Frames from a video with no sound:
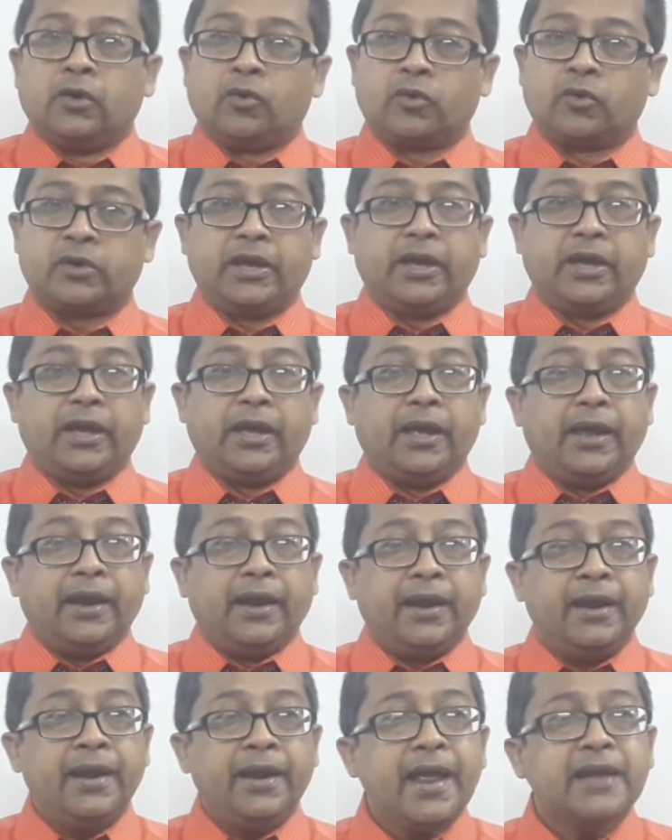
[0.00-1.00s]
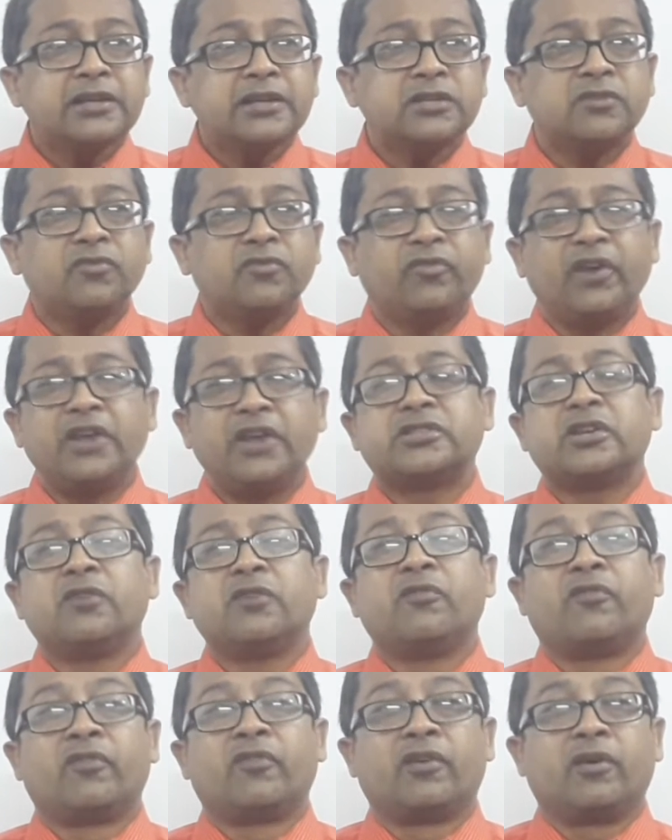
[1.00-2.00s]
Okay. Next
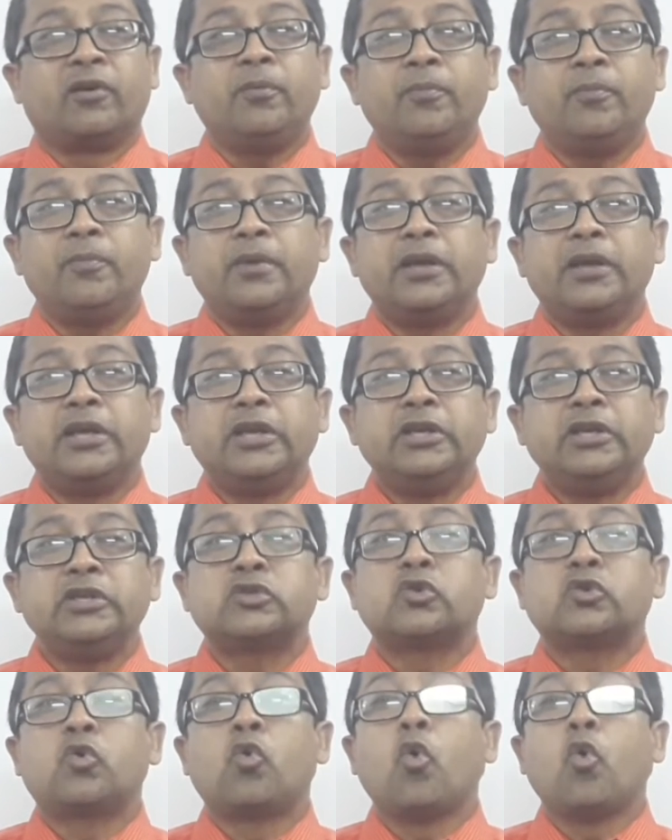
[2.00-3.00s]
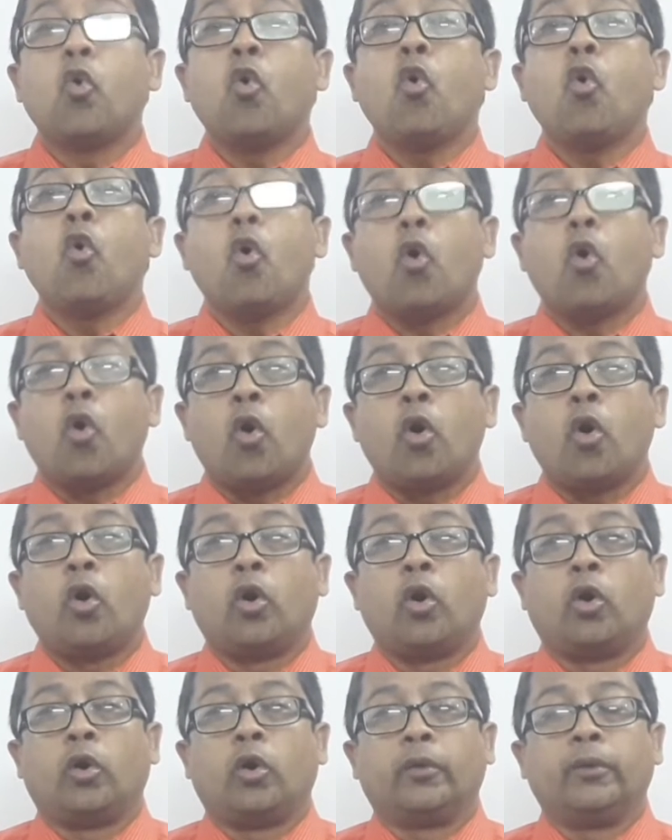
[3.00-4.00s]
phrasal verb is go
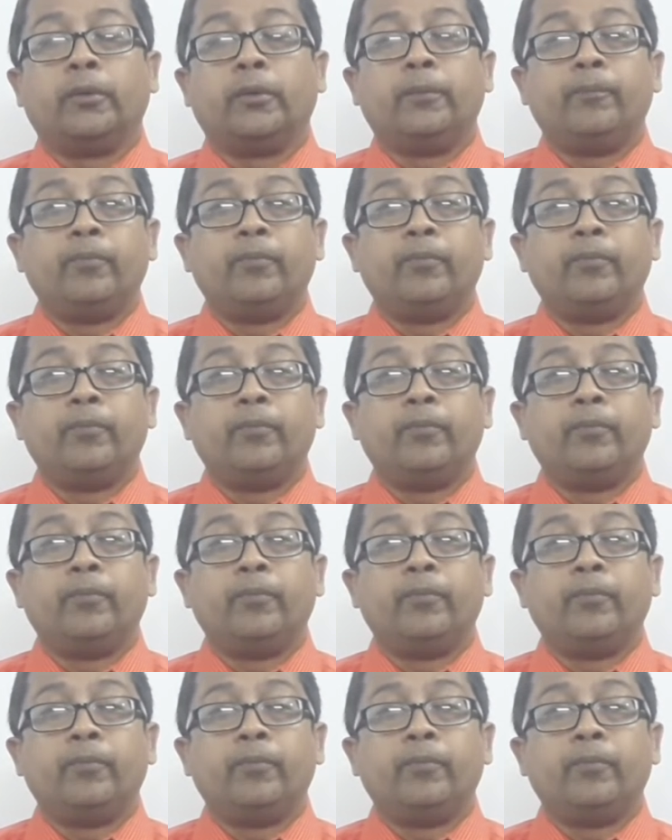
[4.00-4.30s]
on.